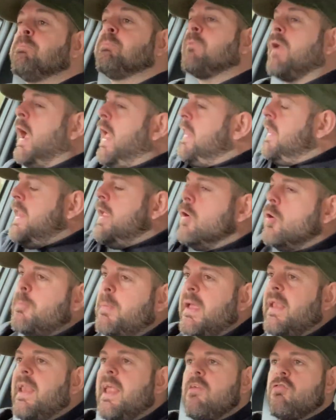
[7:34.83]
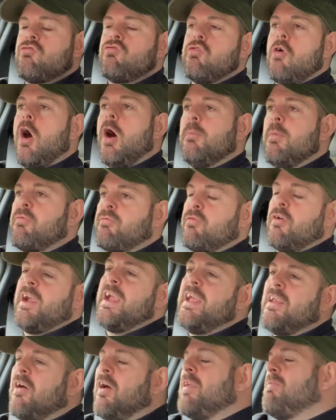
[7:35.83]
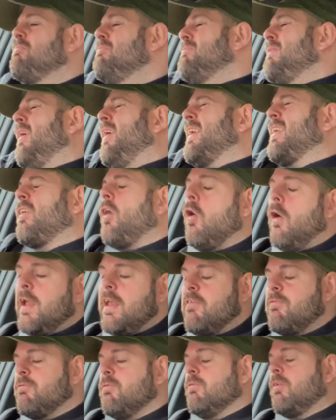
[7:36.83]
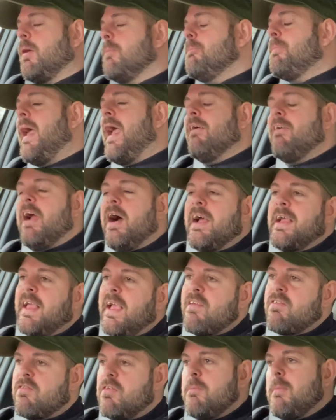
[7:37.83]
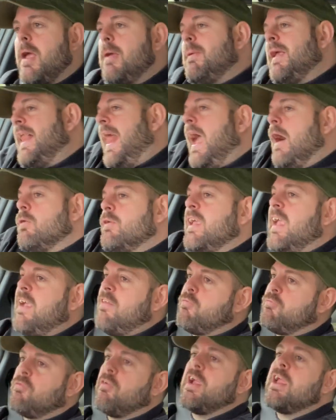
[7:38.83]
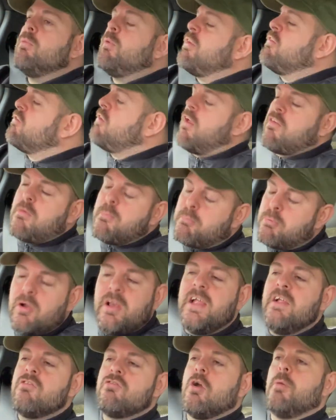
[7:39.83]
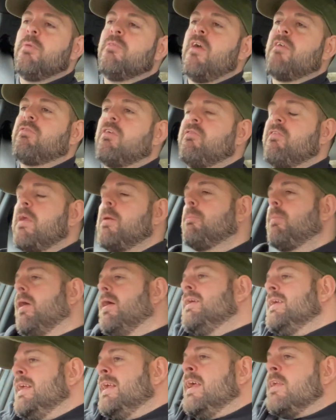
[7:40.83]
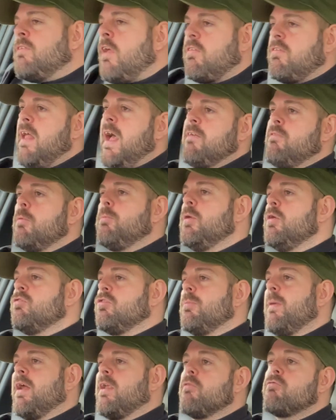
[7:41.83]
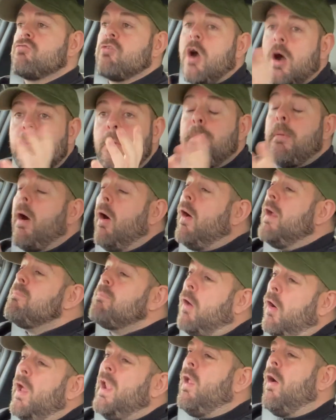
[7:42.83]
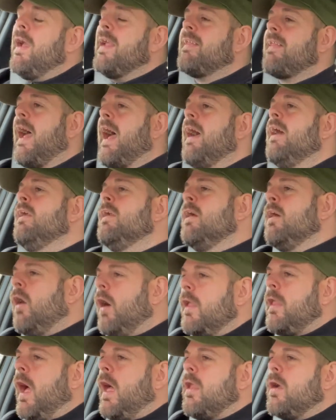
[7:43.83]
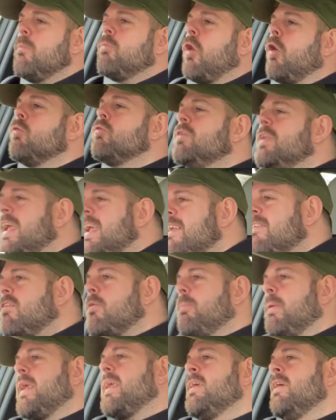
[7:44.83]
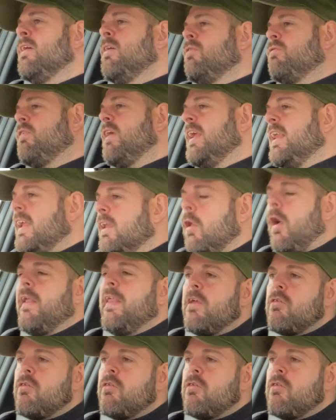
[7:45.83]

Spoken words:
a little bit less drama free, and I'd kind of compare it, I guess, to maybe an Audi S3, which does a brilliant job of everything but doesn't have a huge amount of drama. But I like that, and I don't need to be feeling like there's